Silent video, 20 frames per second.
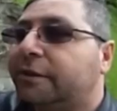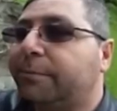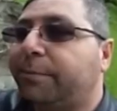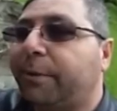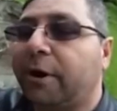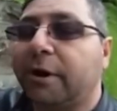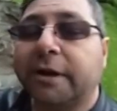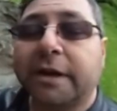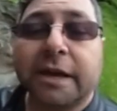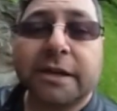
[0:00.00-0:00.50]
The
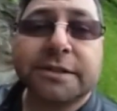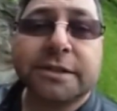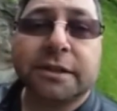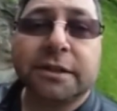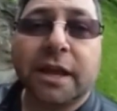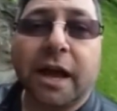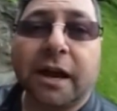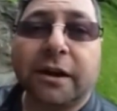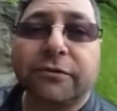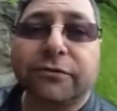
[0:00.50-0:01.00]
park has a
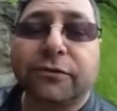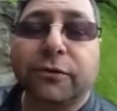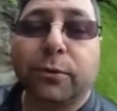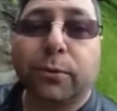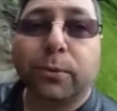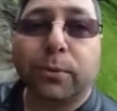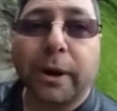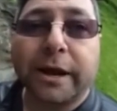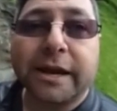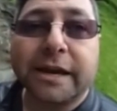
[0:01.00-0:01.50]
lot of
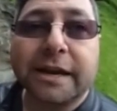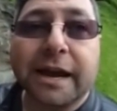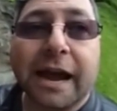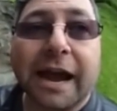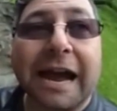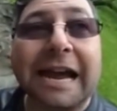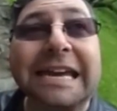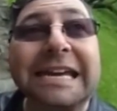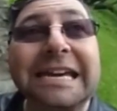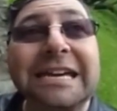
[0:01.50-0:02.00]
great
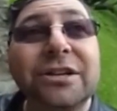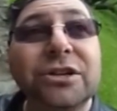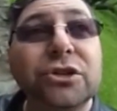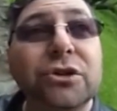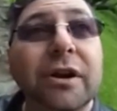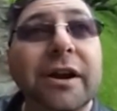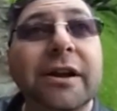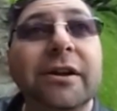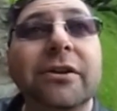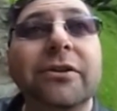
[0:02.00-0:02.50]
hiking
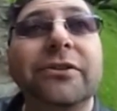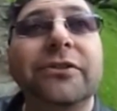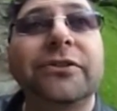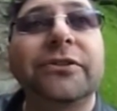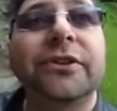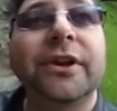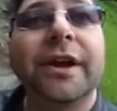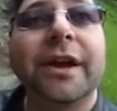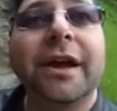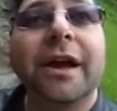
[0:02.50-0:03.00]

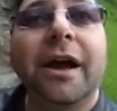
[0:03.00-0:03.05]
trails.